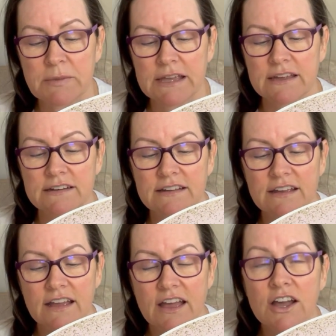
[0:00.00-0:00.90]
in,
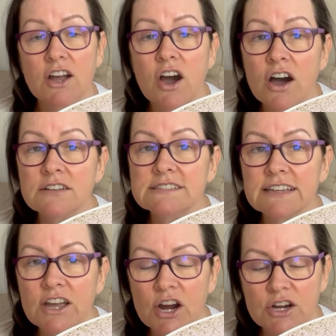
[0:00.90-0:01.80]

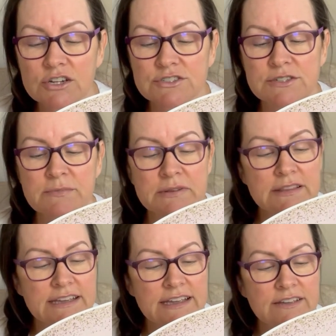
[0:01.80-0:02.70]
causing her to
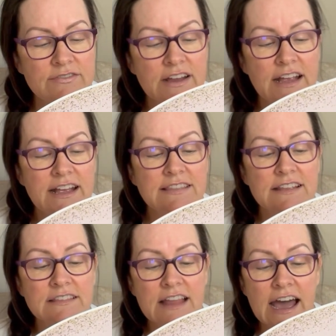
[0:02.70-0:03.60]
believe the
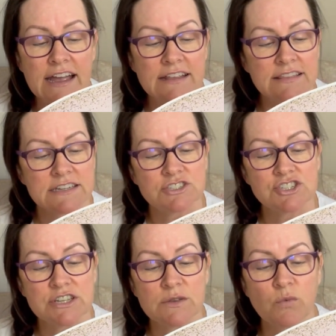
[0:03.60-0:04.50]
lie that
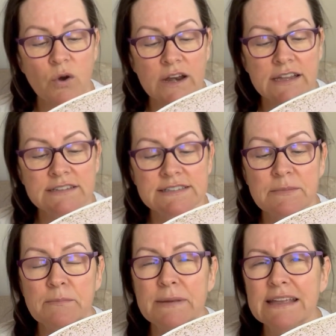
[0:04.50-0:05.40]
she wanted to
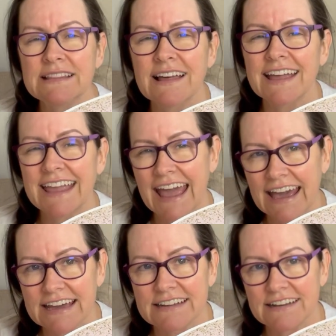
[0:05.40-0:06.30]
be like
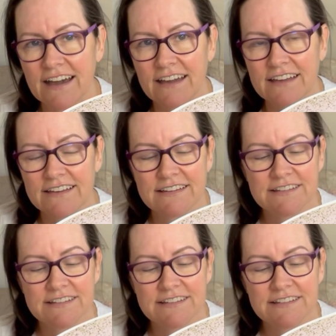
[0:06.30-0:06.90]
Adonai.